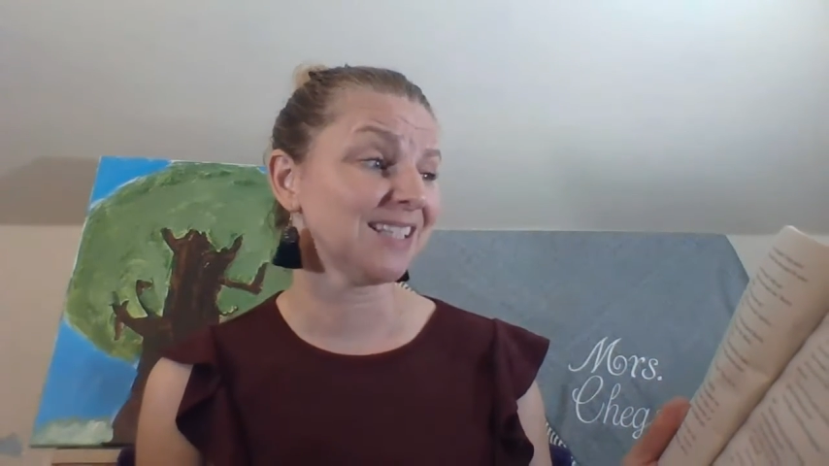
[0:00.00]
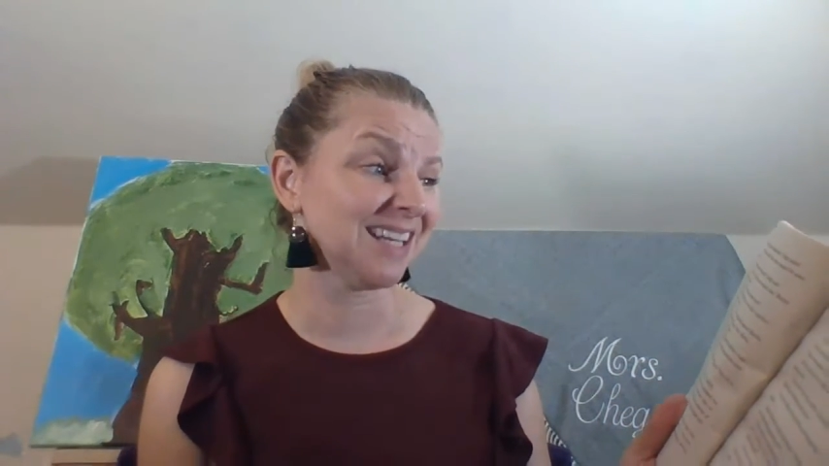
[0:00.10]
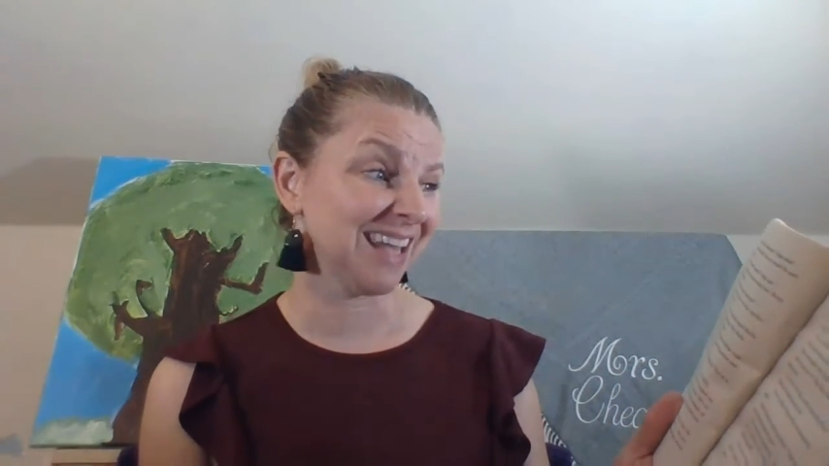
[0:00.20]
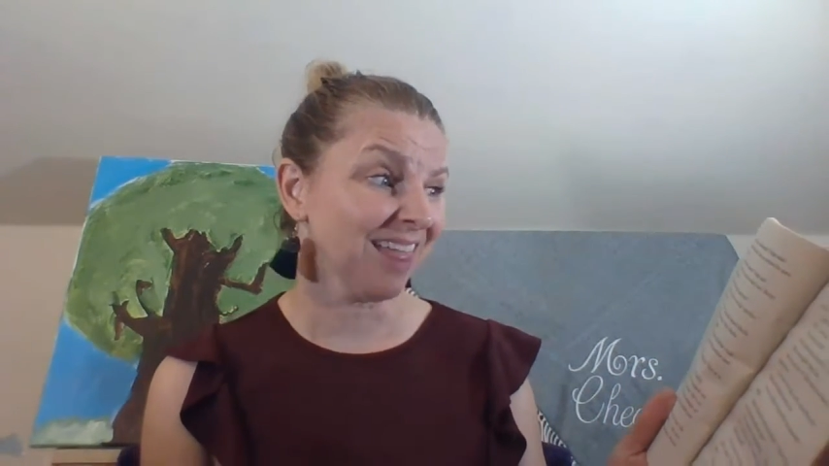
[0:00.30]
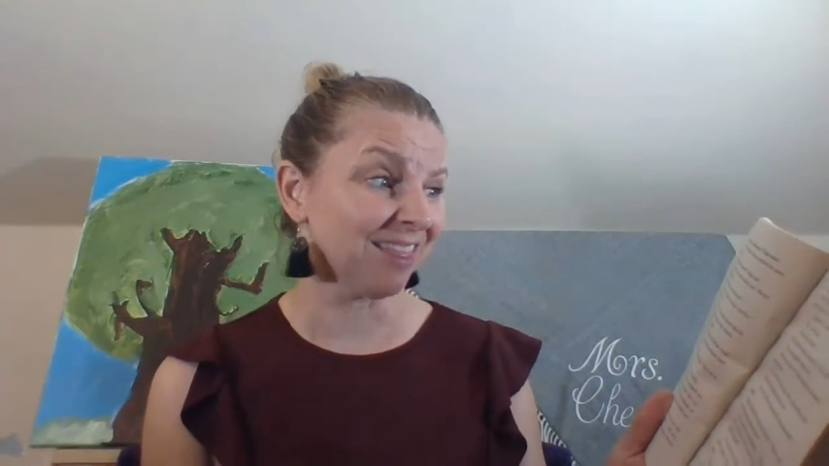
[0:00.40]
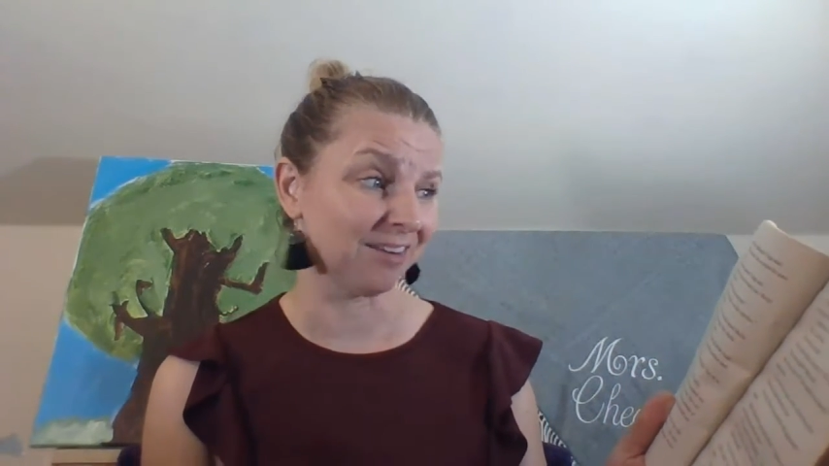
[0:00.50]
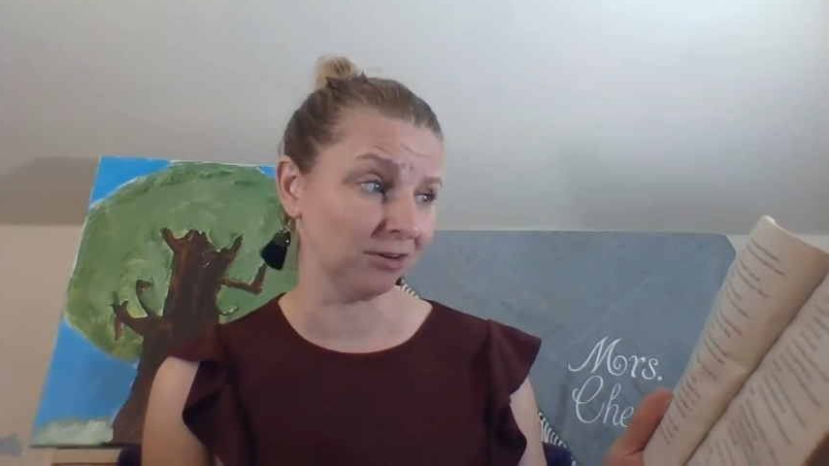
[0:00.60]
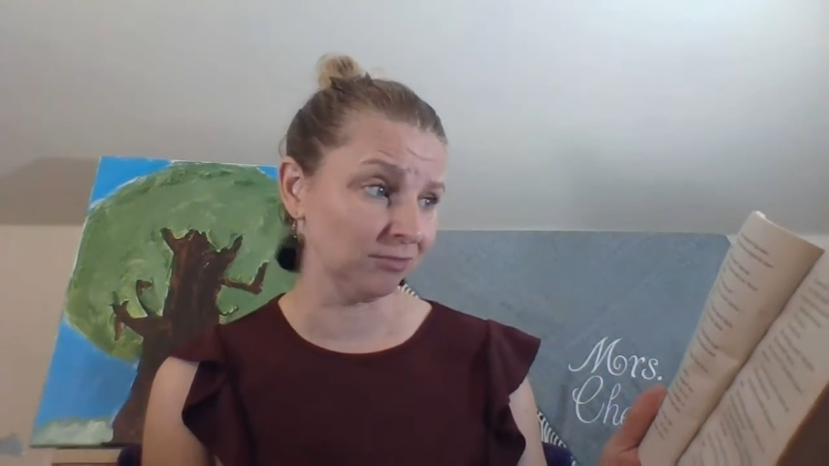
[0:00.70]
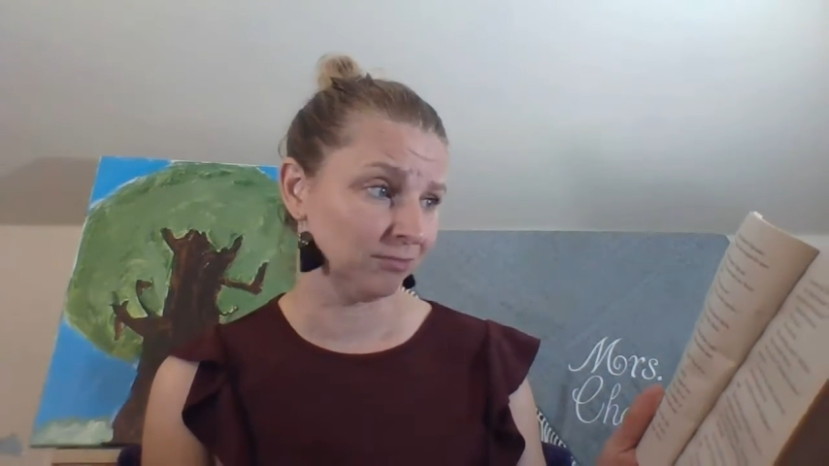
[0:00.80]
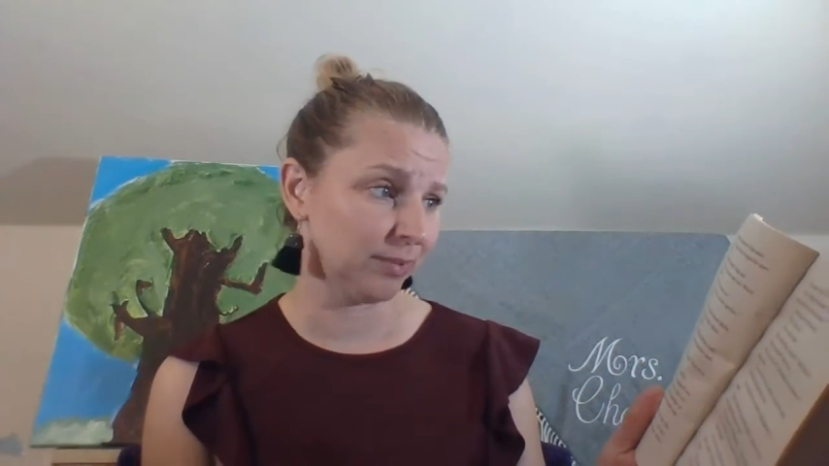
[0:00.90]
together,
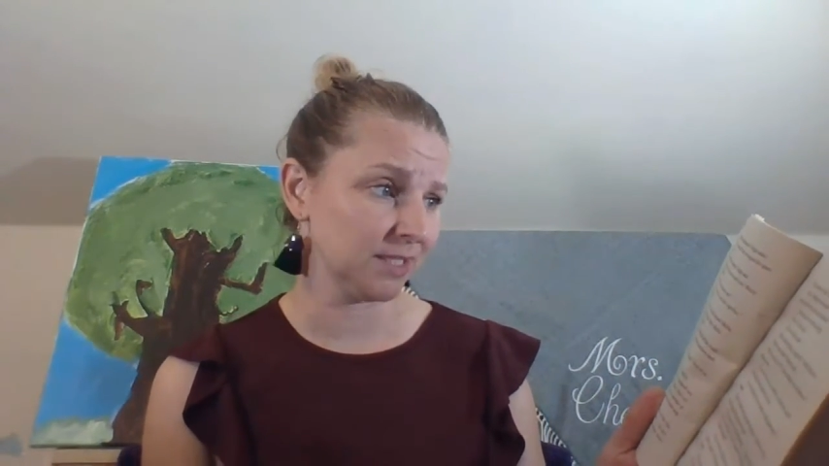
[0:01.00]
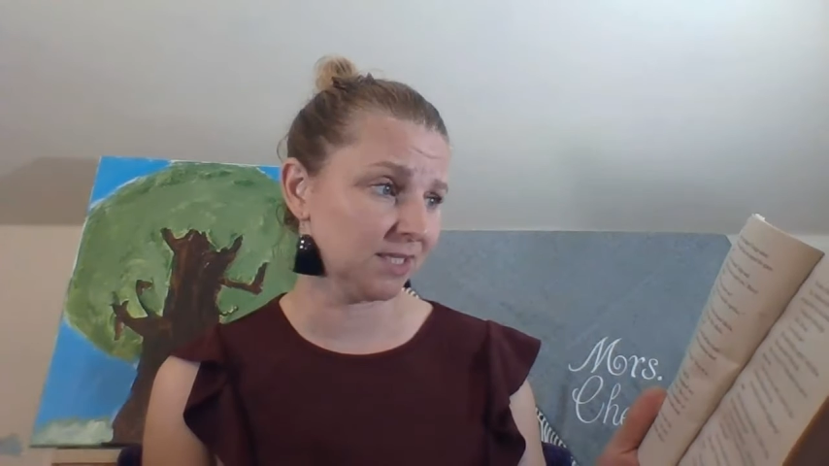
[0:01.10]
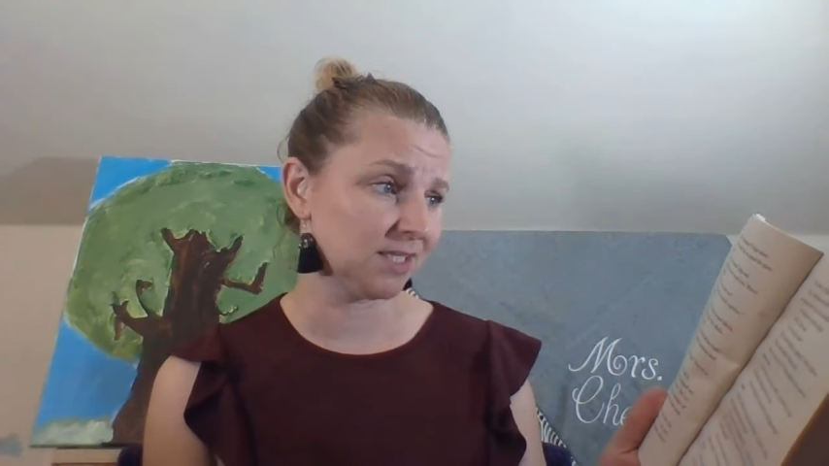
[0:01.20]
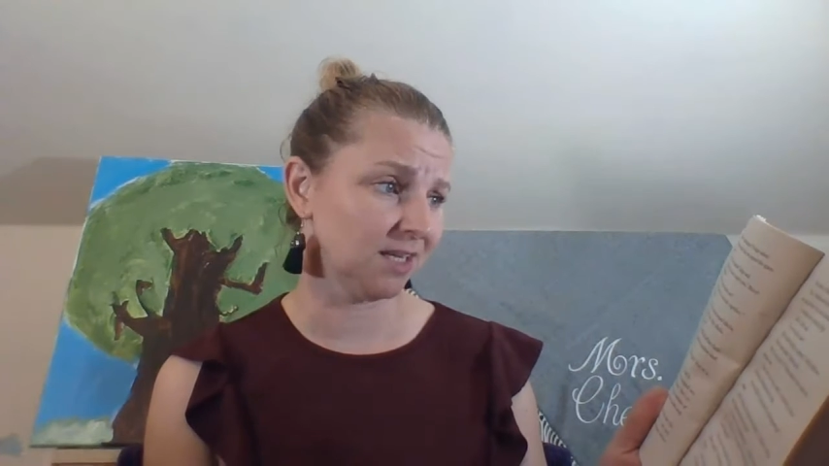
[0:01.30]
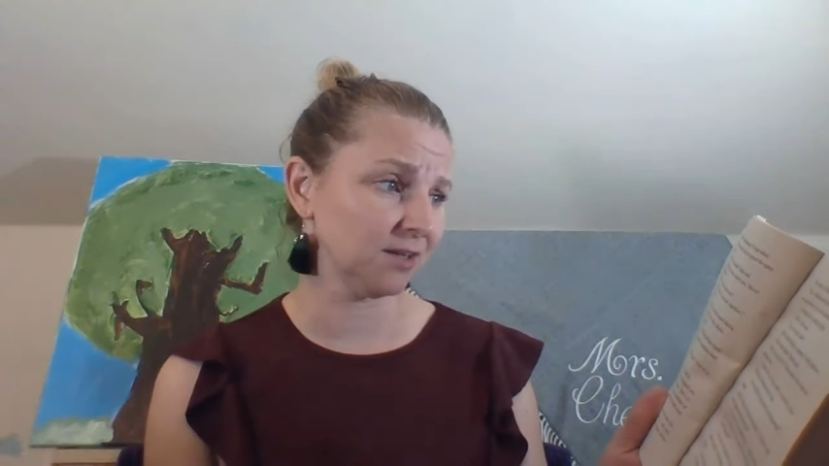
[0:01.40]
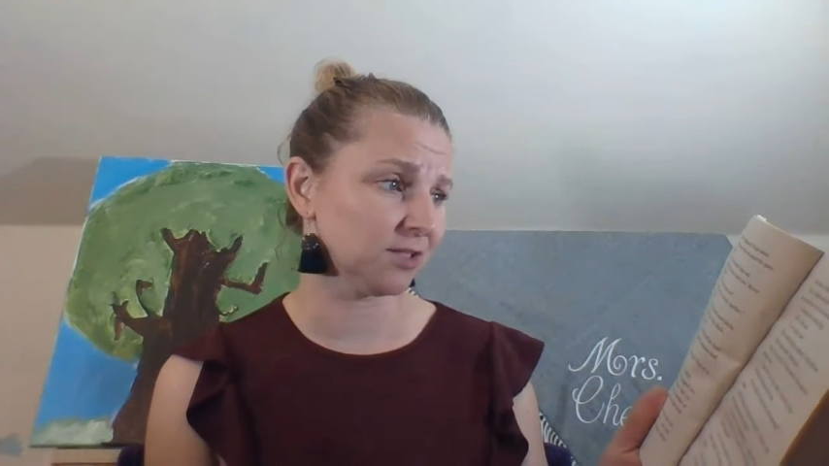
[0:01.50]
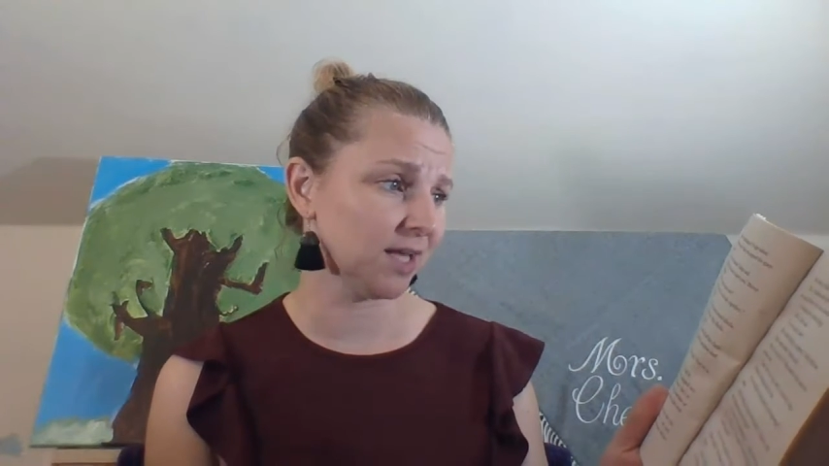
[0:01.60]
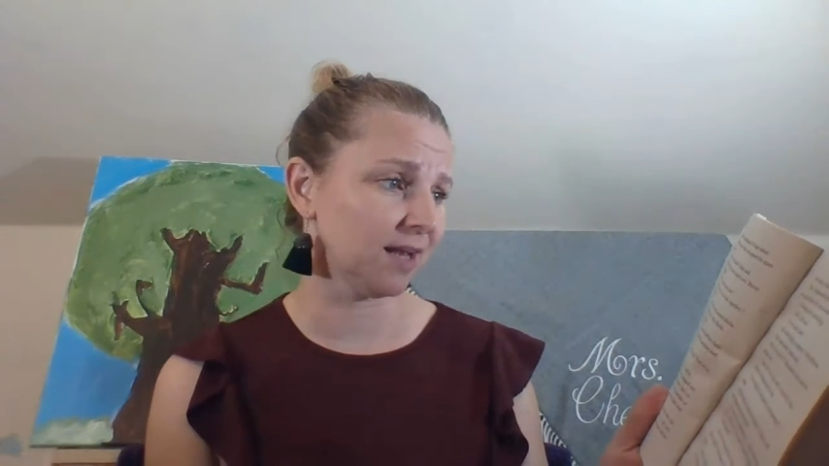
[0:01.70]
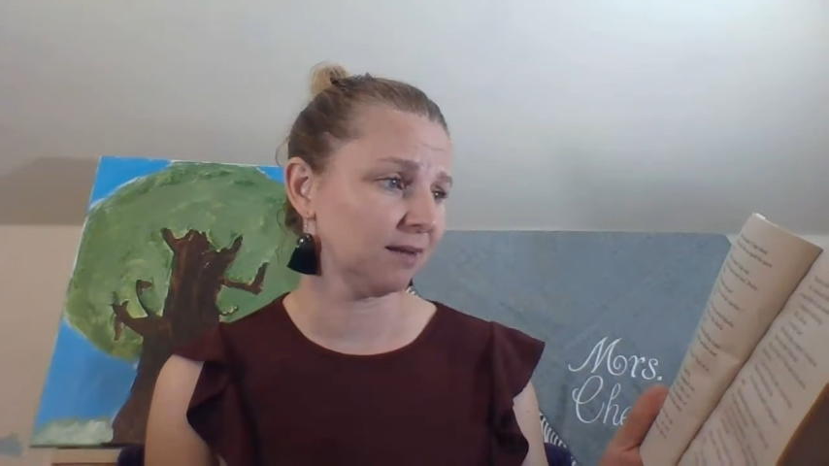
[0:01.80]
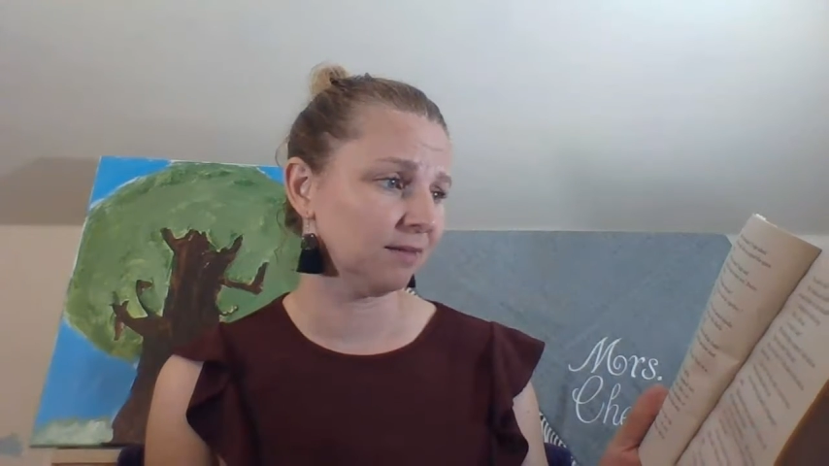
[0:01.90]
Fuzzy Sr. said.